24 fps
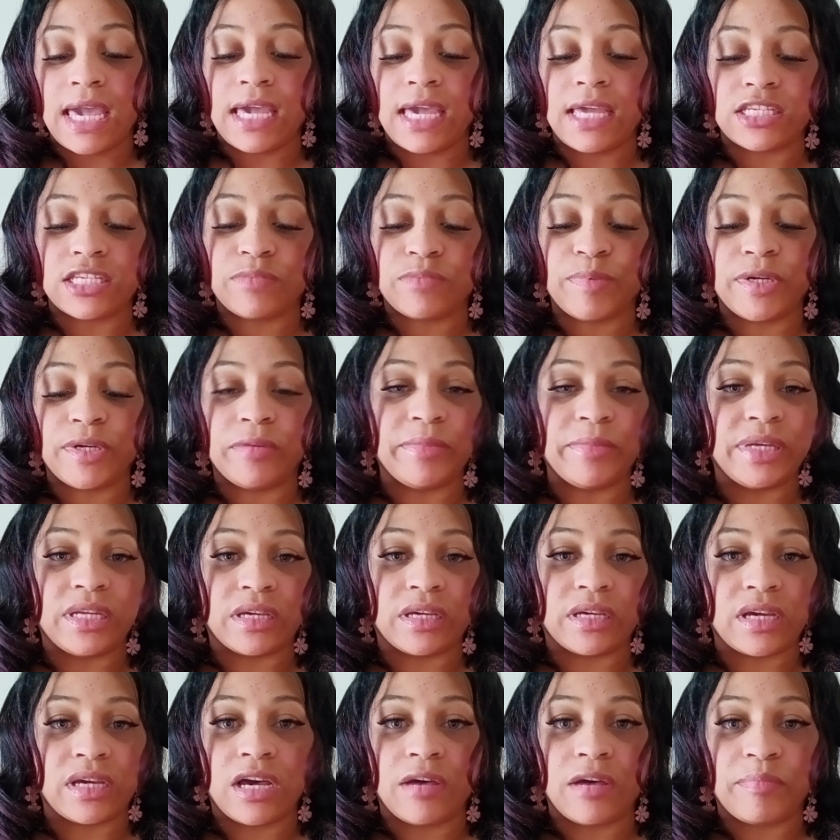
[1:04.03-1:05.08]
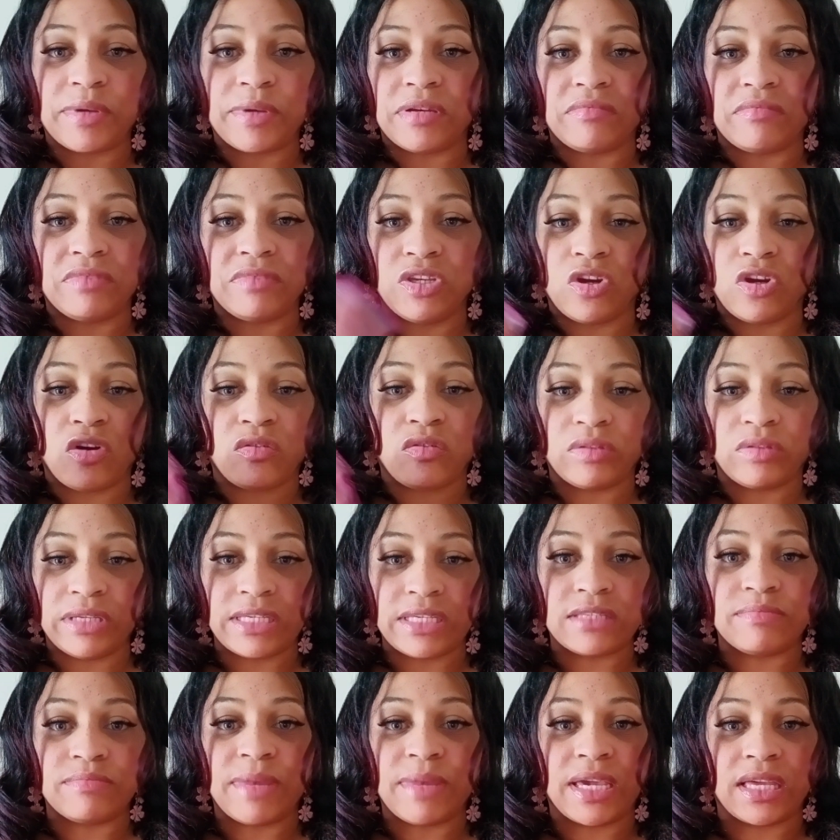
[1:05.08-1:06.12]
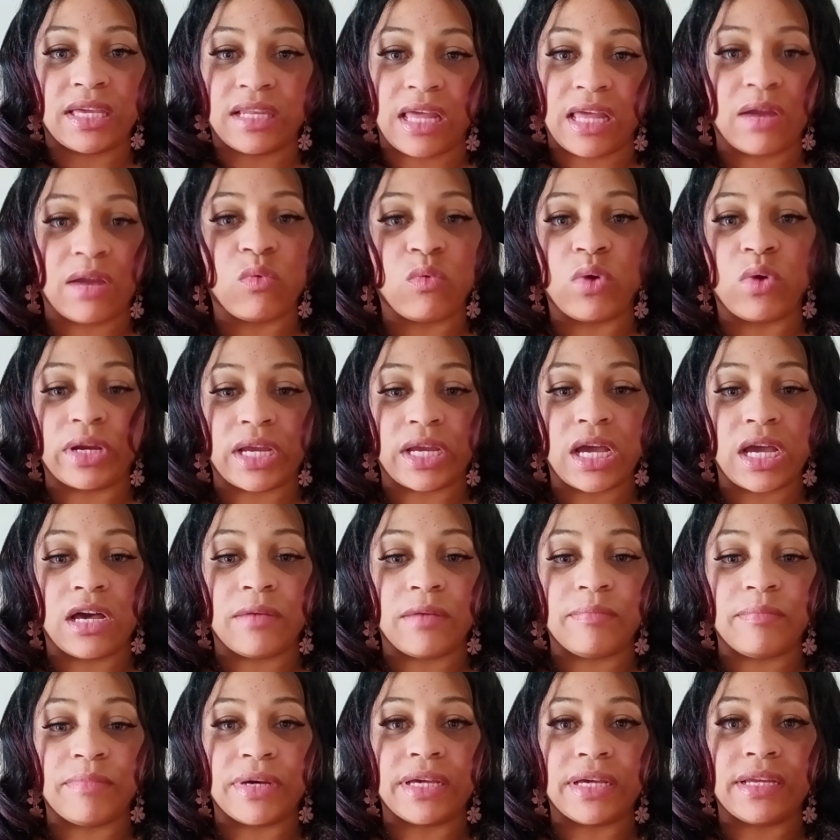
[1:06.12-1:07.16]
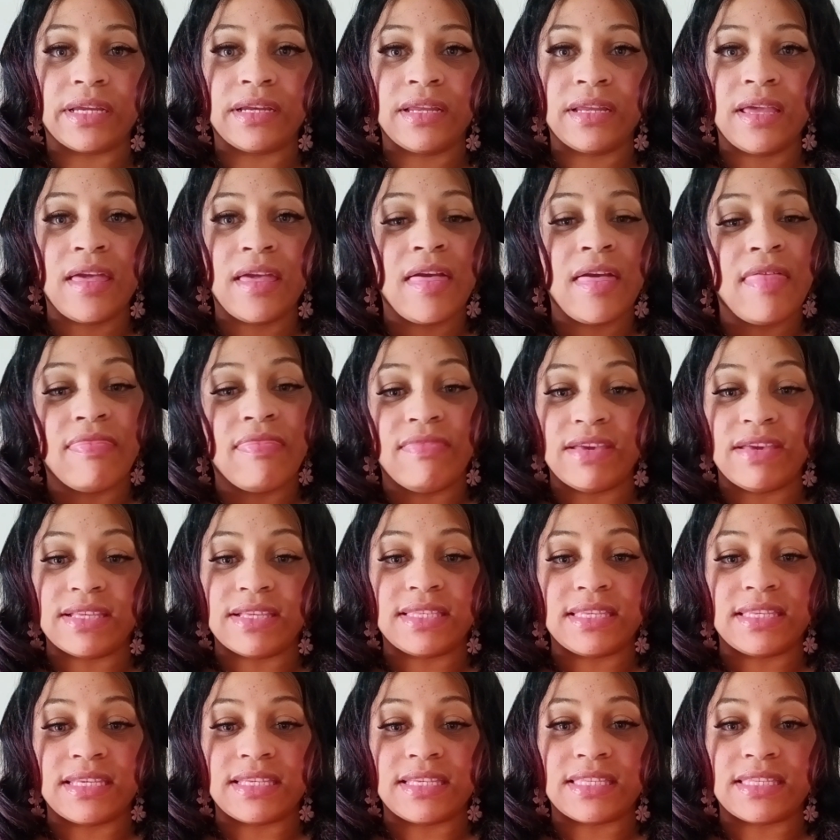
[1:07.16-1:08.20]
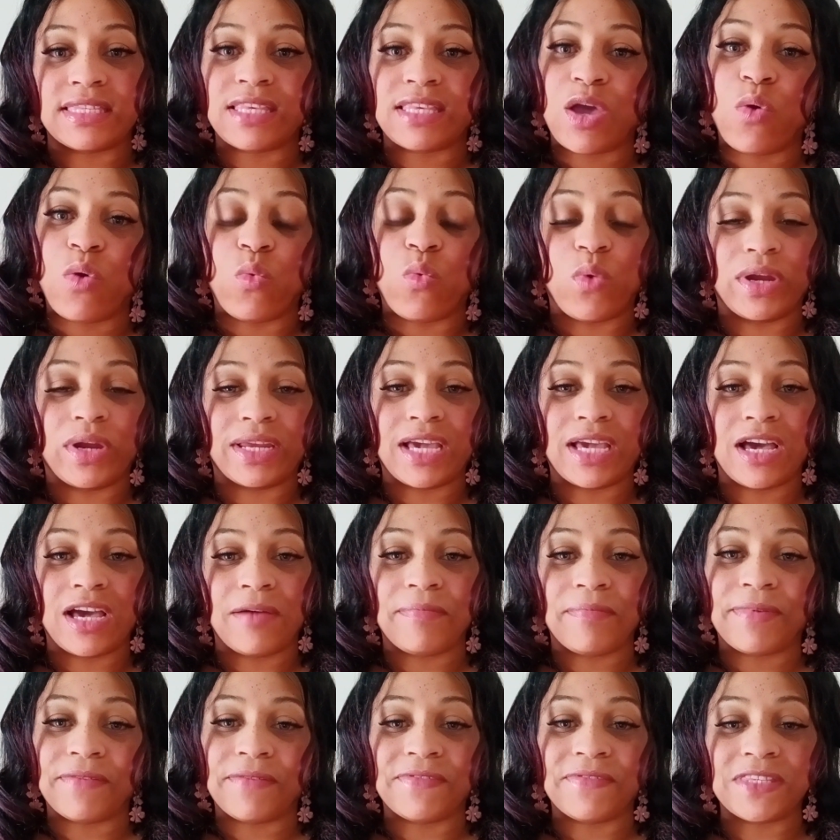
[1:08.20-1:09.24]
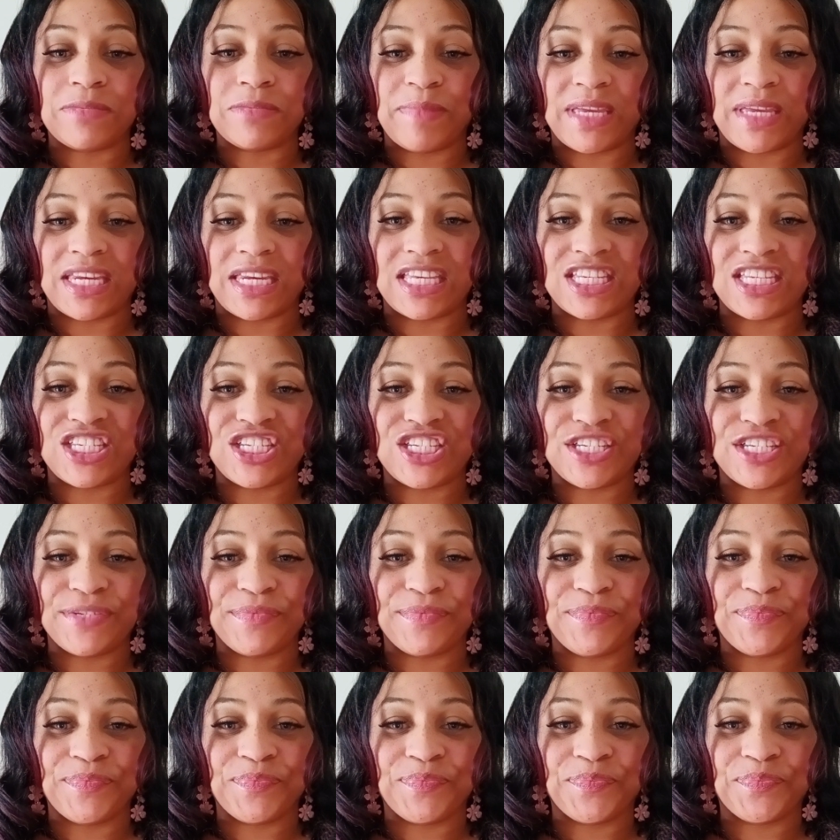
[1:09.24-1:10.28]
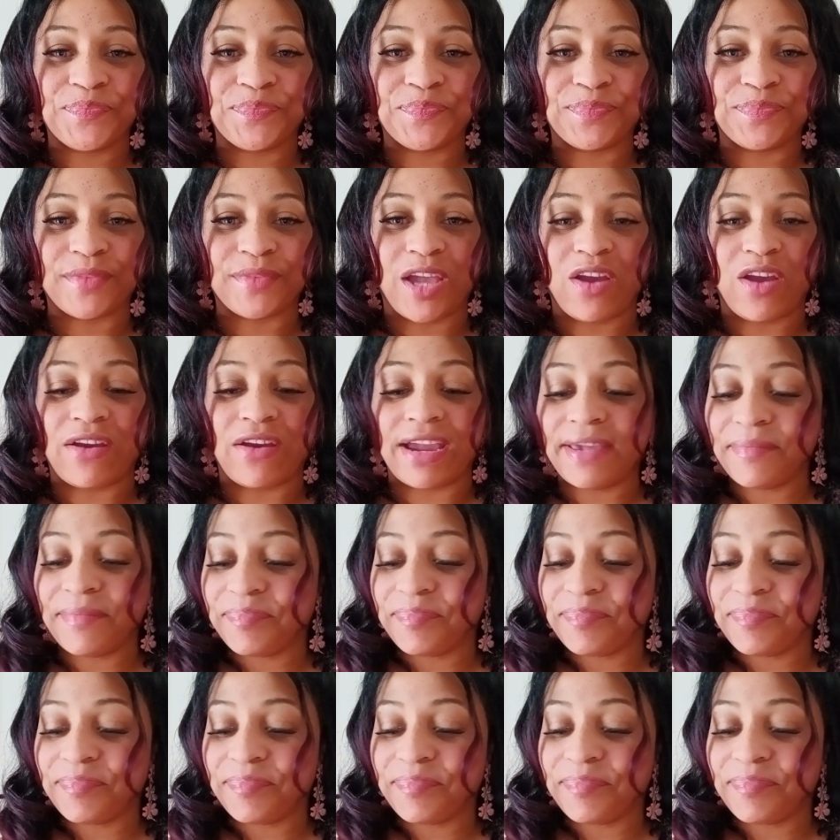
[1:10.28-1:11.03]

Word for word: just put them in the cup and, you know, at least make it like one cup. But this is one cup of spinach. All right.